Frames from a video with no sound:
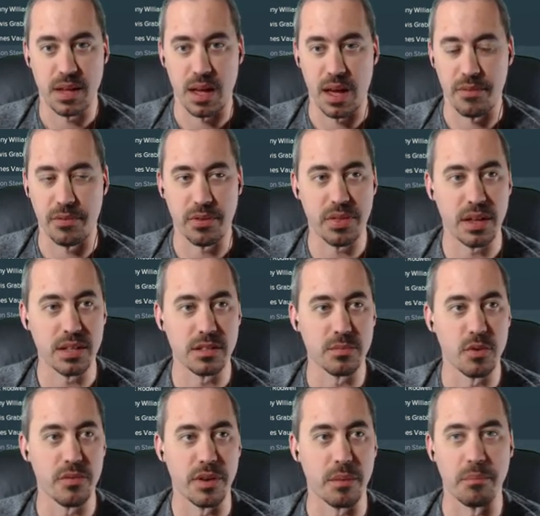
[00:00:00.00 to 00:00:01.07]
everything's
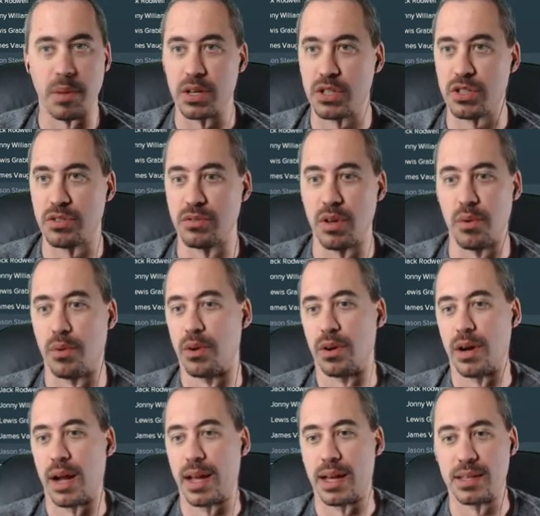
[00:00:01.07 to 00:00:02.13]
moving much slower,
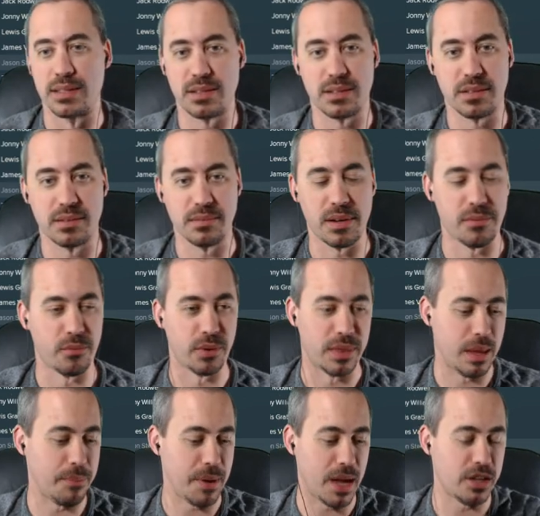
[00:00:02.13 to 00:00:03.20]
I guess, it, when
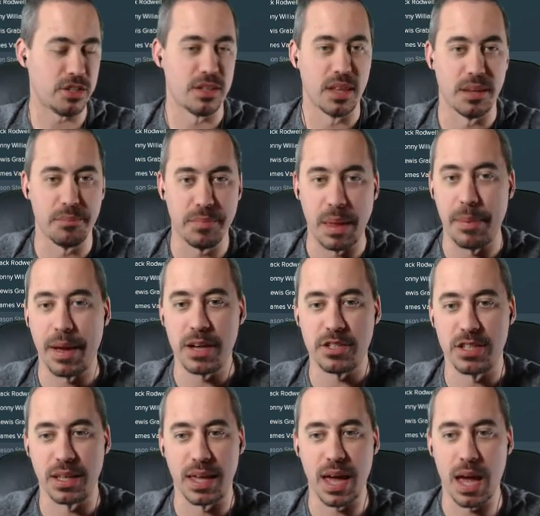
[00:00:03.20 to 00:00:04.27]
they patch, the, they patch
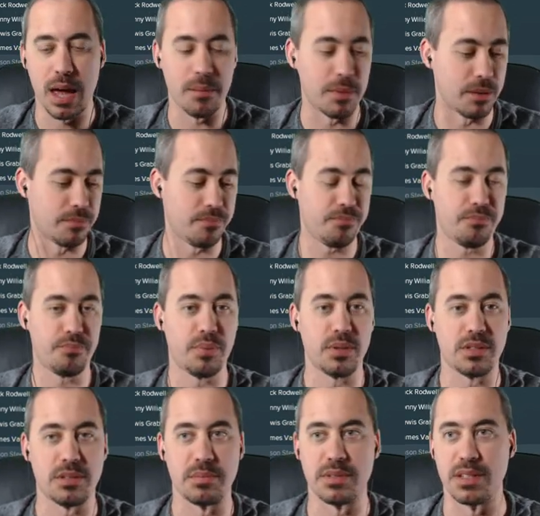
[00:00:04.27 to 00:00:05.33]
the game and put
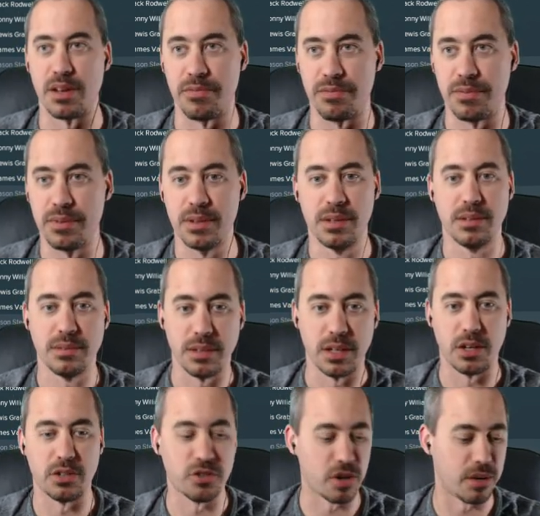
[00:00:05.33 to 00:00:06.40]
some stuff, you
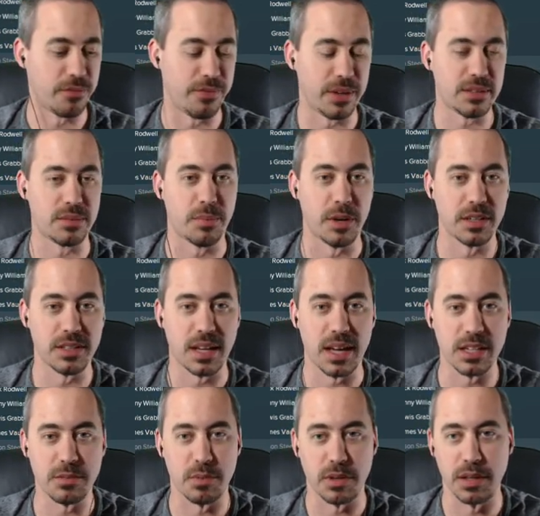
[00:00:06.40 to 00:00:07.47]
know, try and fix the bugs, I
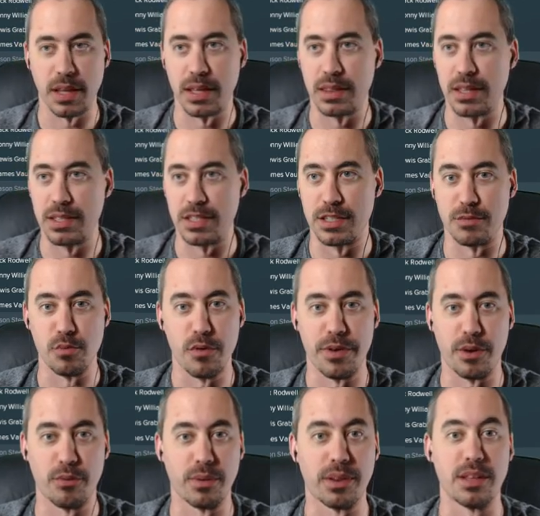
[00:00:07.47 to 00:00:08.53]
guess, but, like, this is
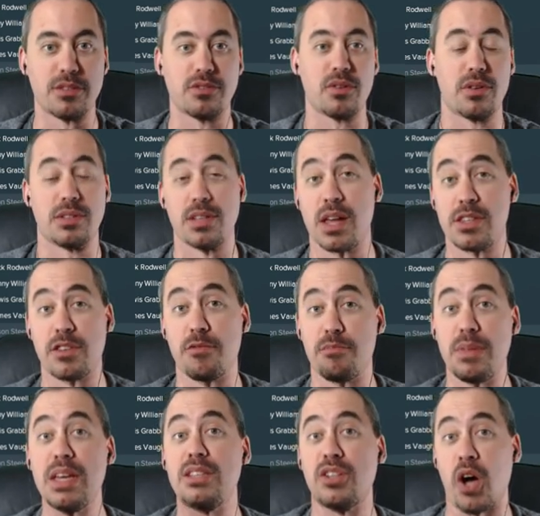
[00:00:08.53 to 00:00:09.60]
moving really slow. It's lots of
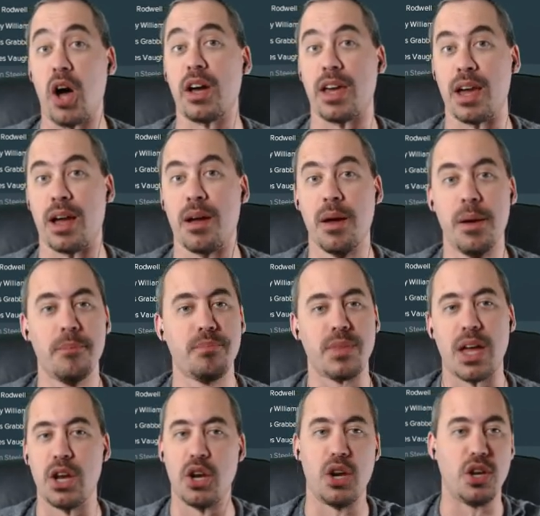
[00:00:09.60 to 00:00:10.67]
me talking
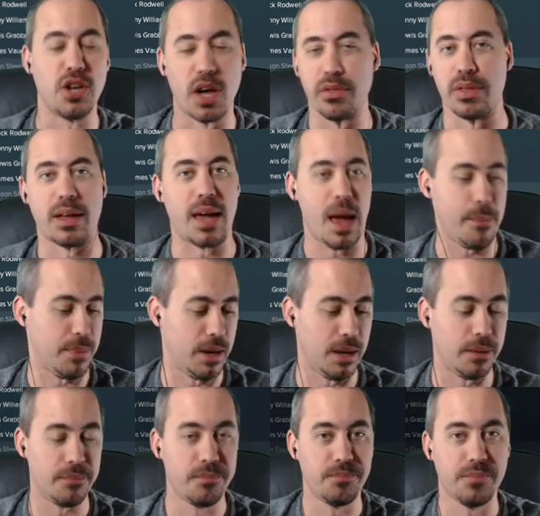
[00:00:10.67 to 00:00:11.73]
and nothing happening.
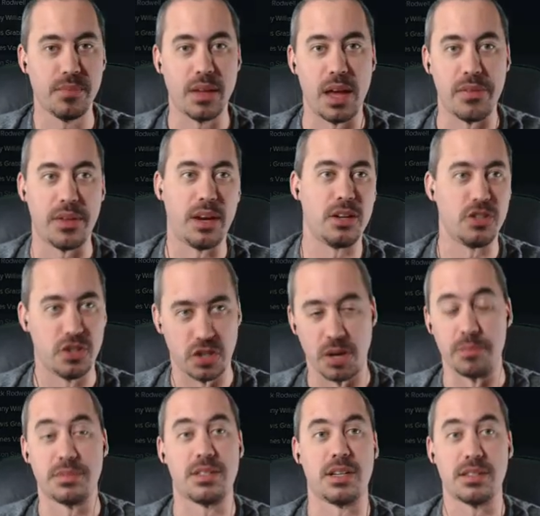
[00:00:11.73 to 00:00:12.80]
And then it
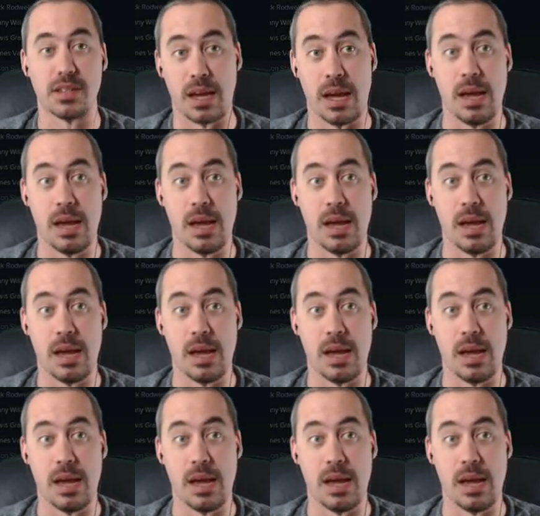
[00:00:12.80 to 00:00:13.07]
jumps, and it's like,